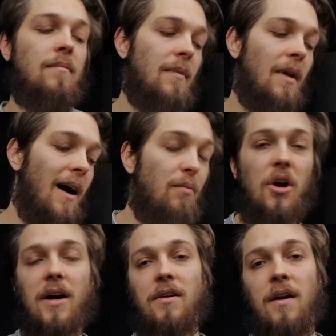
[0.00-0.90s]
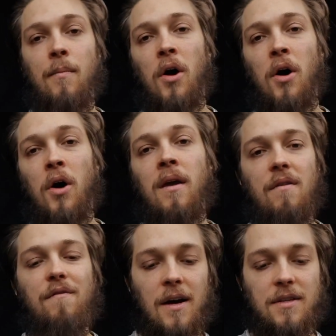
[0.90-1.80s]
I work out in the morning,
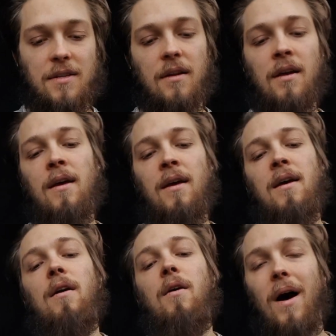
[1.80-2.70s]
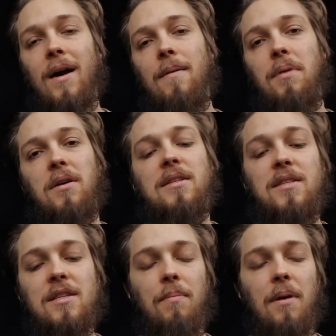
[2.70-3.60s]
fasted. Why? Because
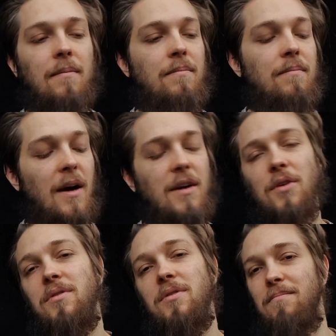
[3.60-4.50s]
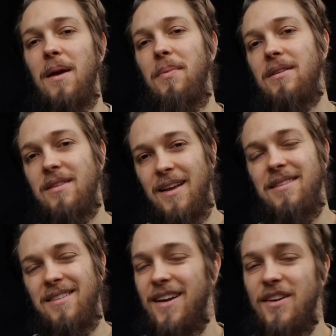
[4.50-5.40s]
it's simpler. I don't maybe
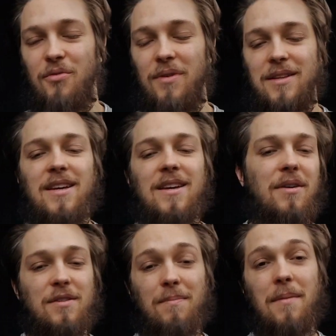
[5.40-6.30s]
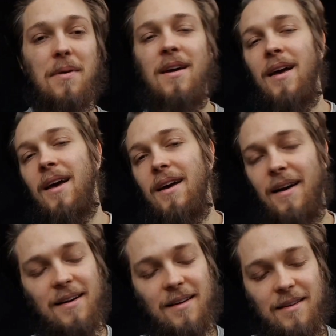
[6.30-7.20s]
then take creatine, because maybe
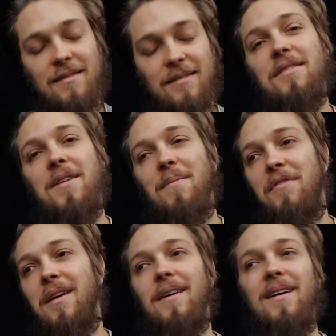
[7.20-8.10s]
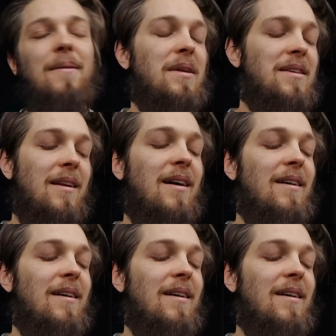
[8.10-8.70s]
it does something, but then